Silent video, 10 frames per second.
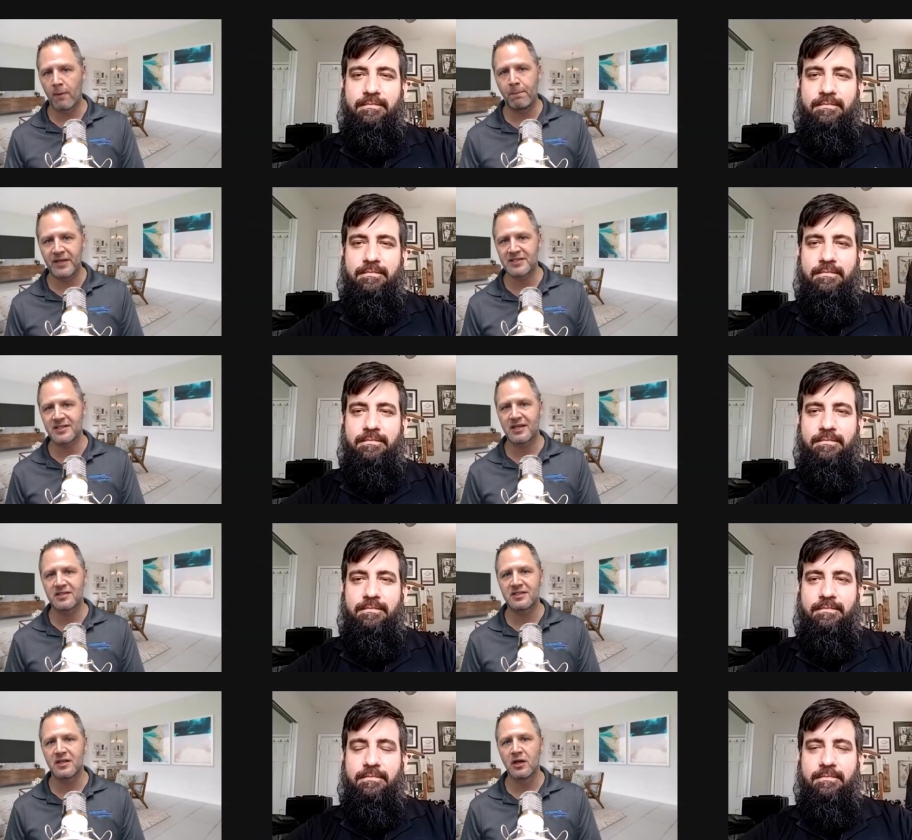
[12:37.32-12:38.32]
Speaker 1: your
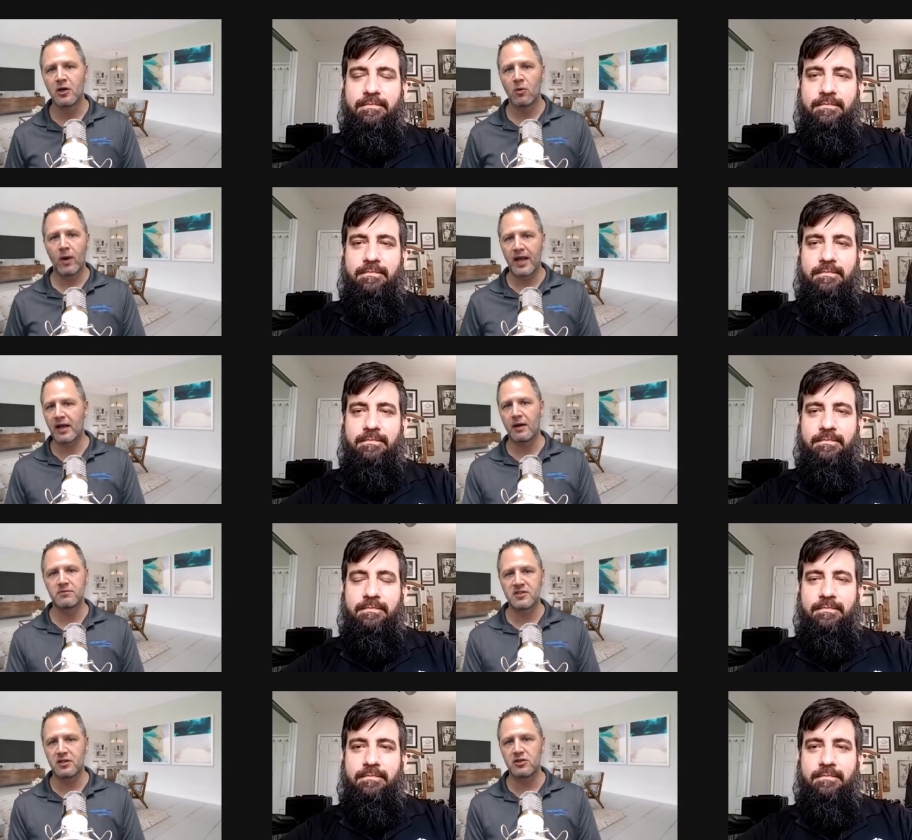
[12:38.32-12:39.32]
business when it
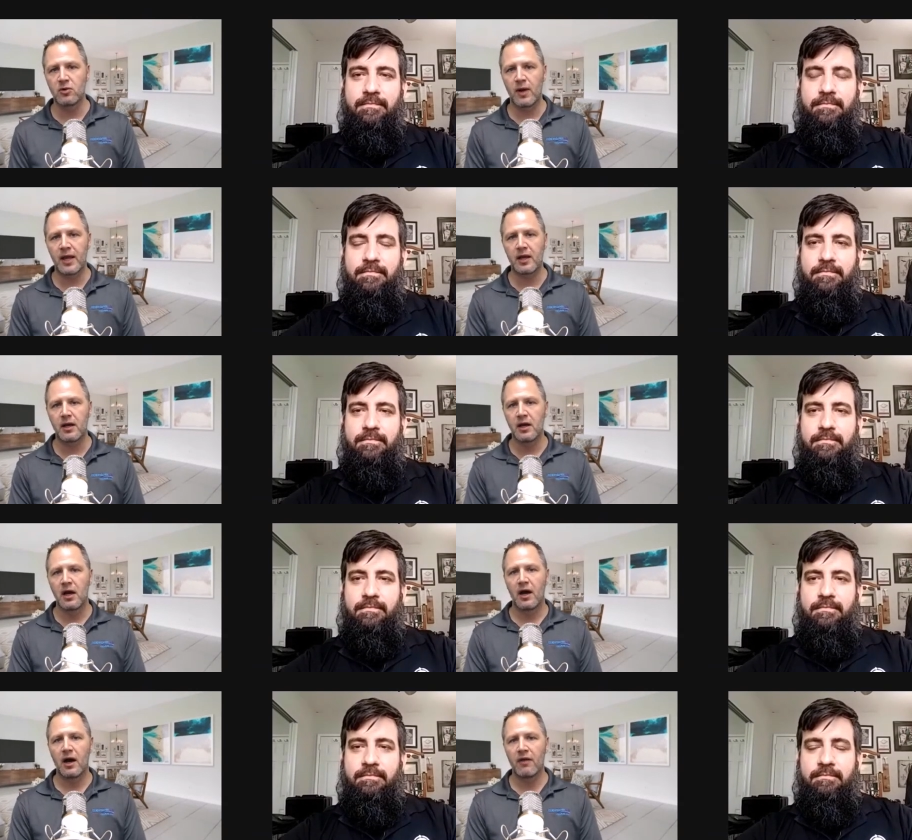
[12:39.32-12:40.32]
comes to doing
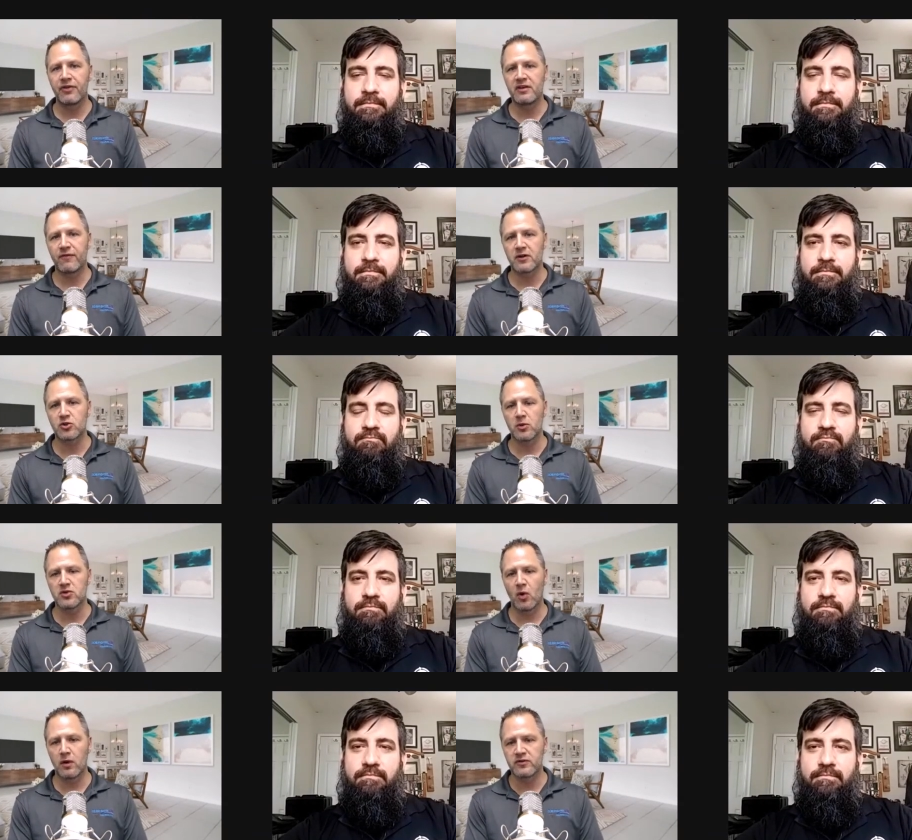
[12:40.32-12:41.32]
uh, these
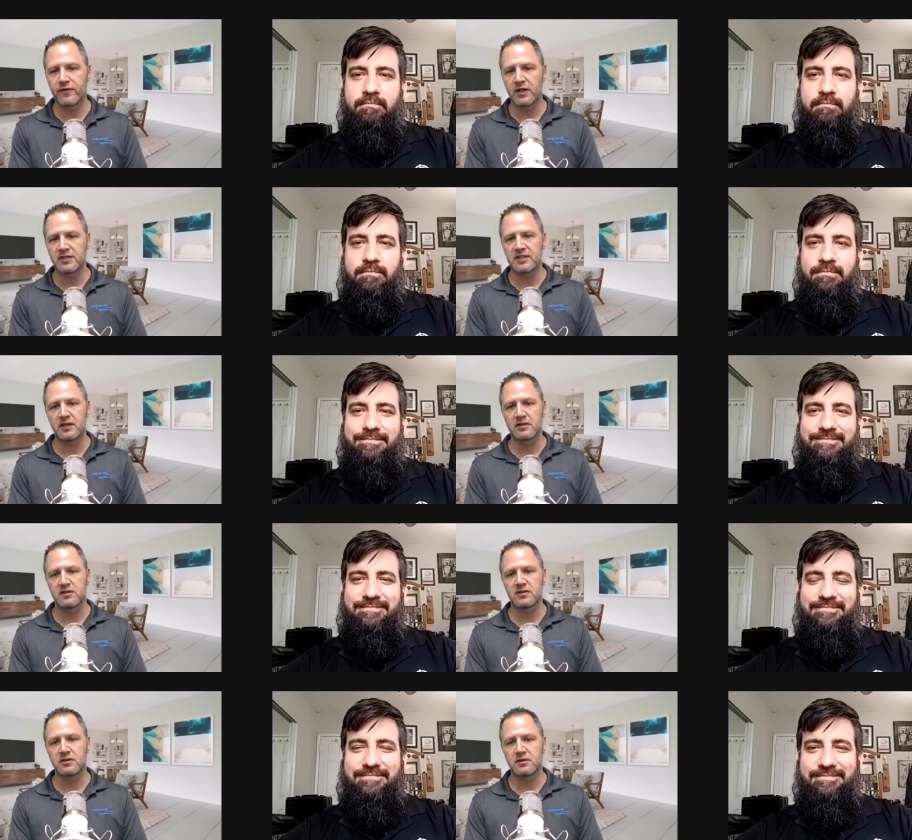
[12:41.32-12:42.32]
virtual tours for
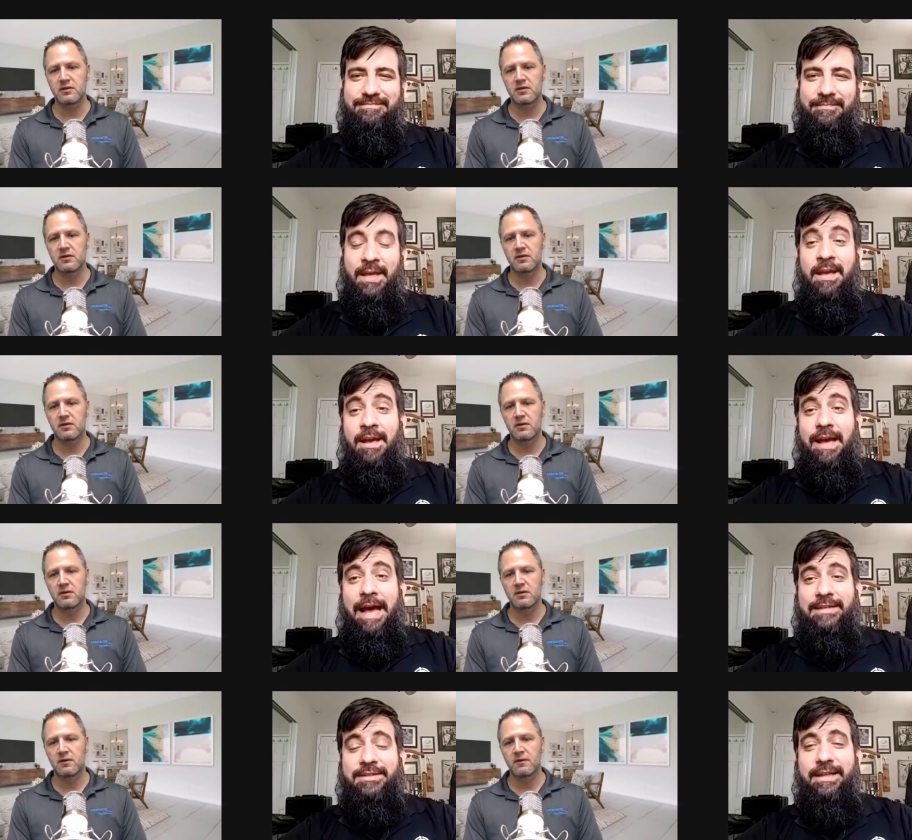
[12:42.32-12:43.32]
listings?
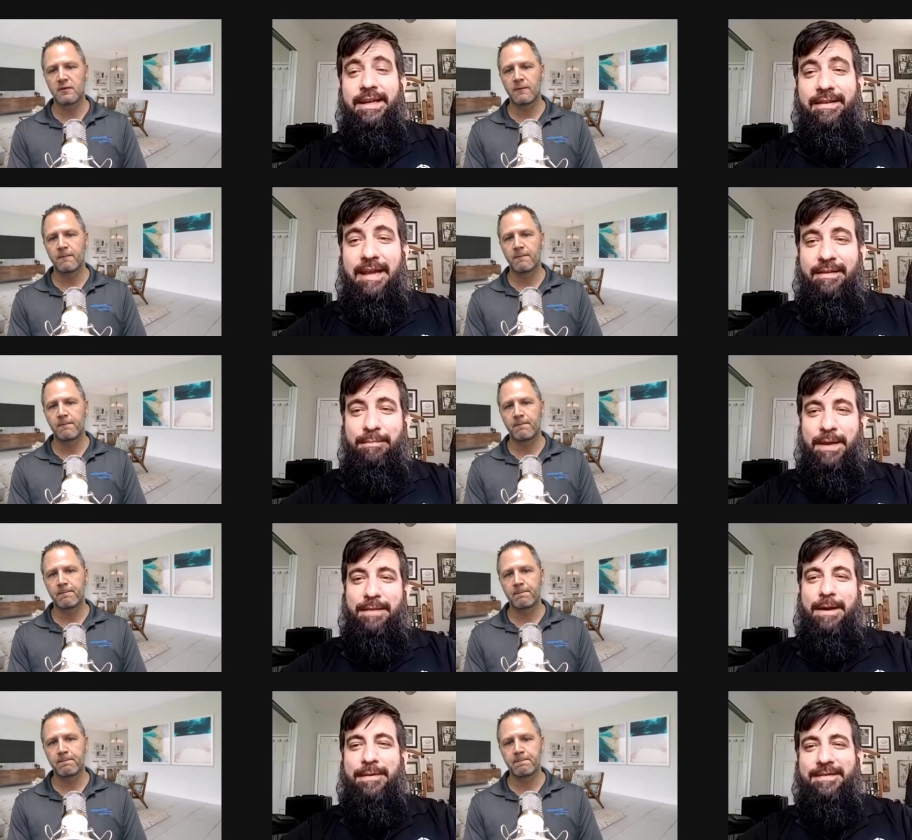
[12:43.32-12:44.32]
Speaker 2: Actually, it's it's
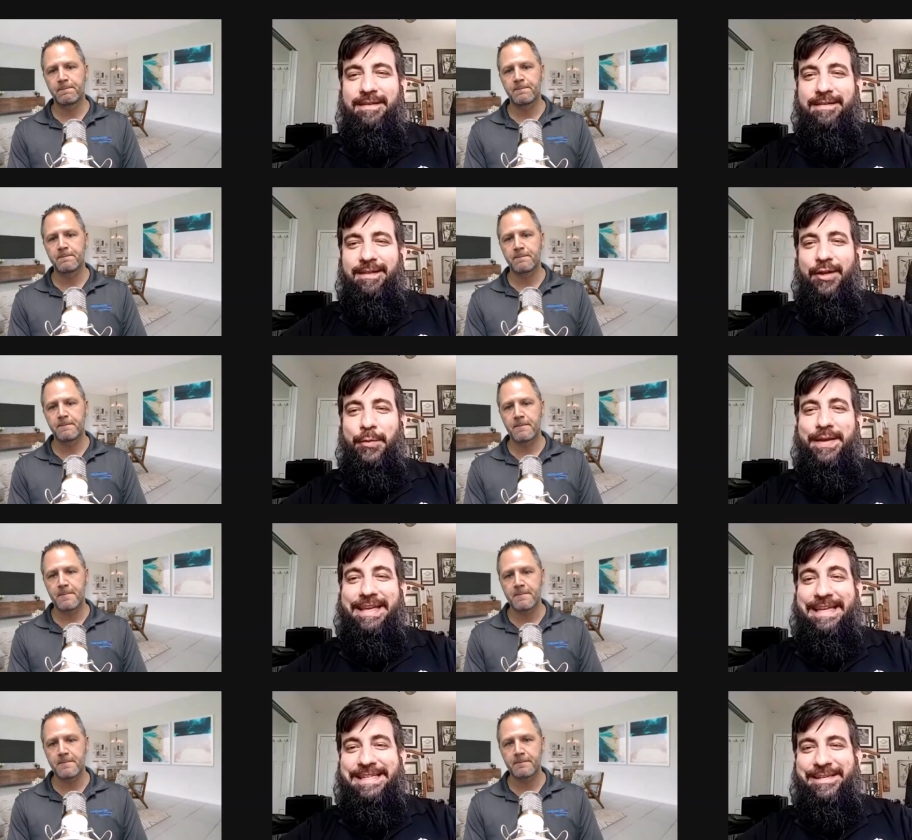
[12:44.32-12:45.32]
made my business a little
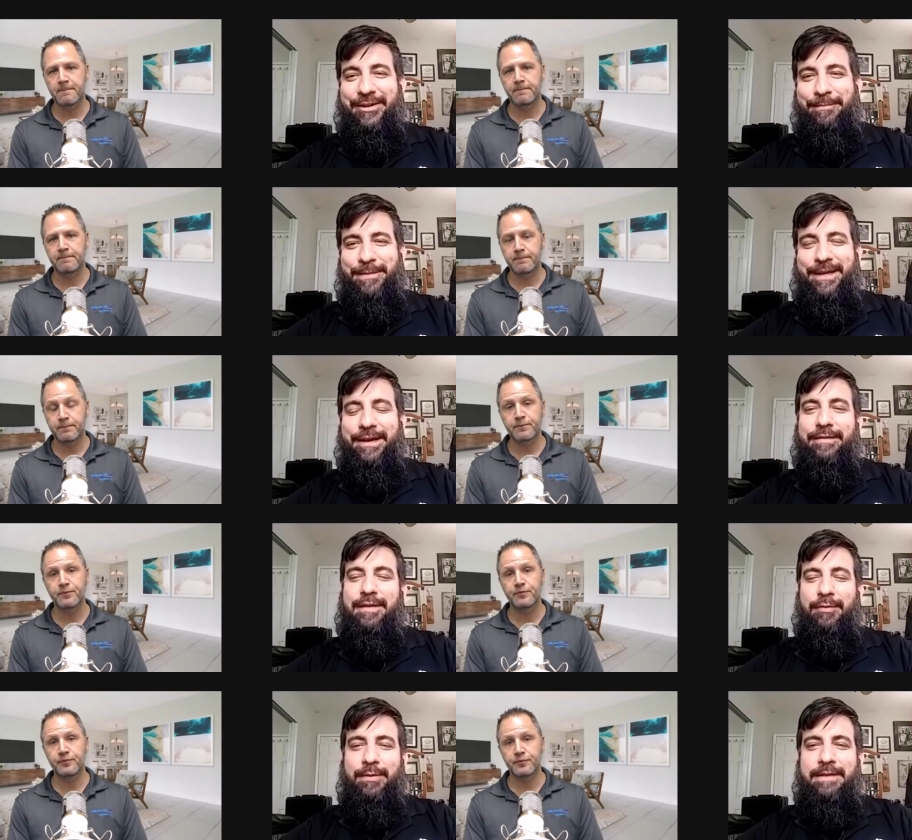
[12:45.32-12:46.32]
bit easier
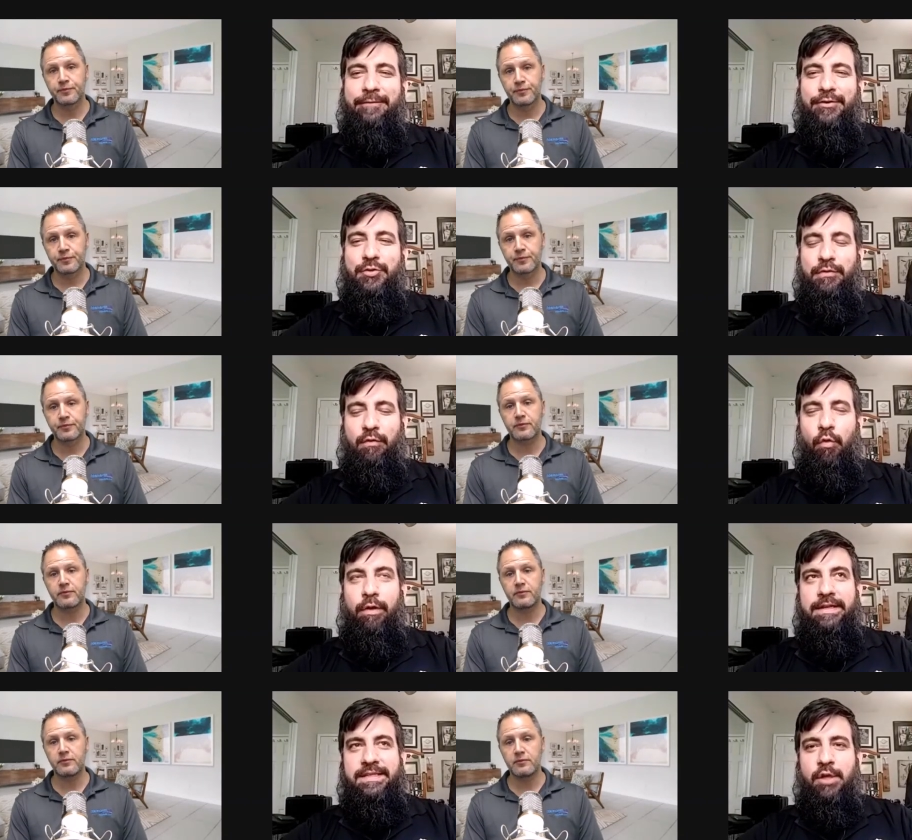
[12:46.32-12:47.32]
because the 3D virtual
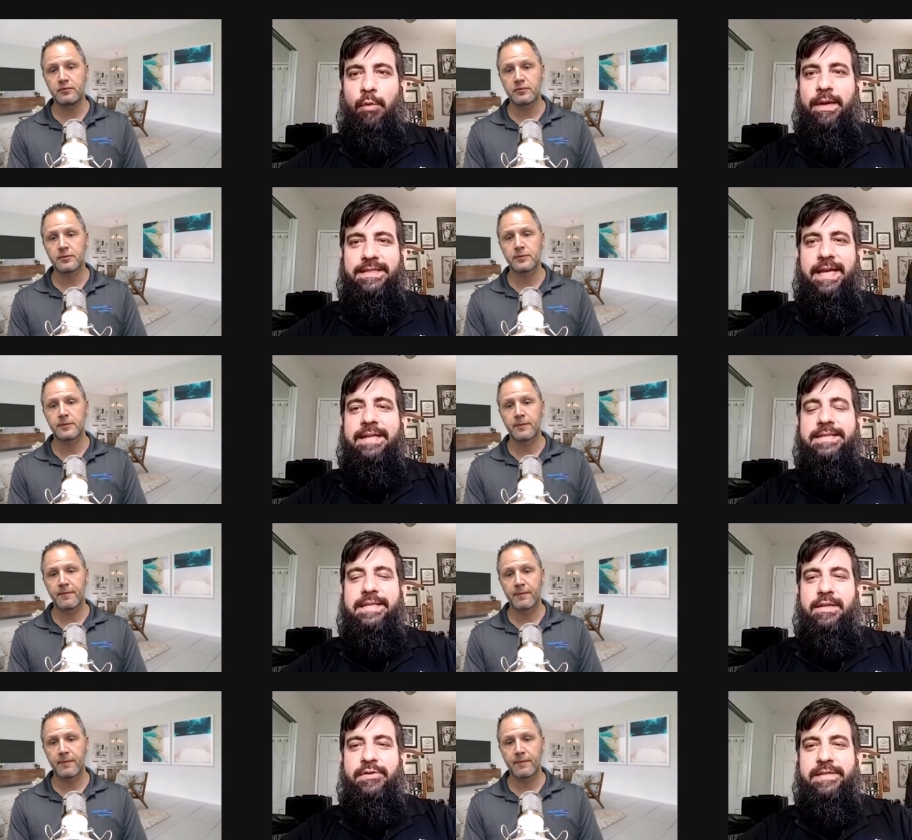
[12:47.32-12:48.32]
tour is so
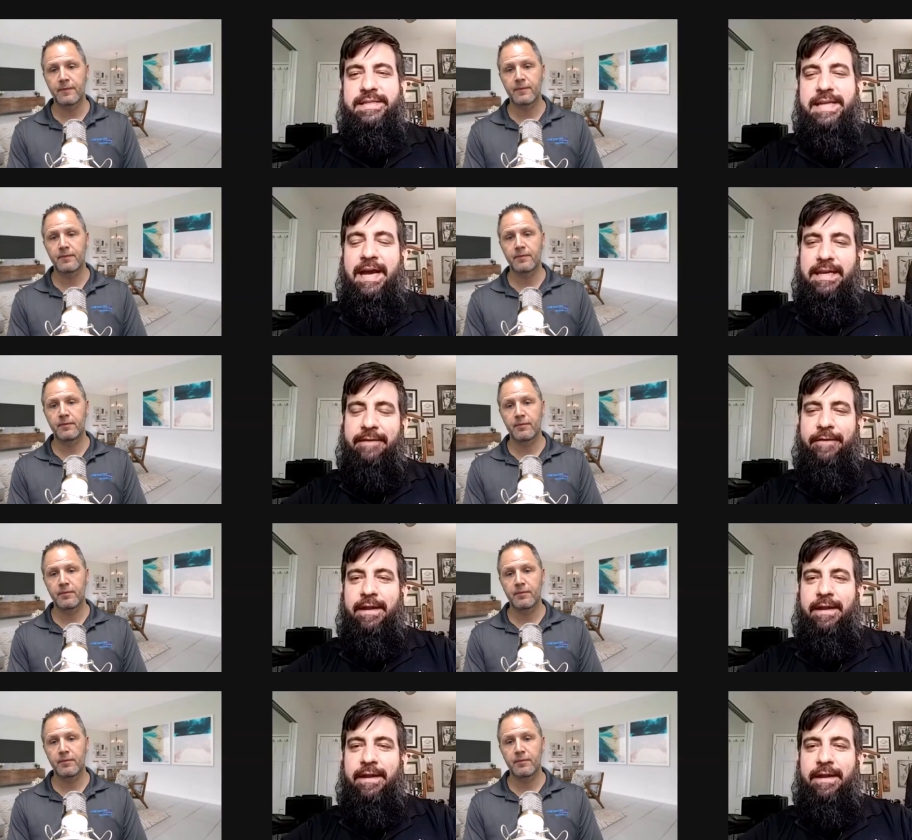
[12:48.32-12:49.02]
intense and uses nine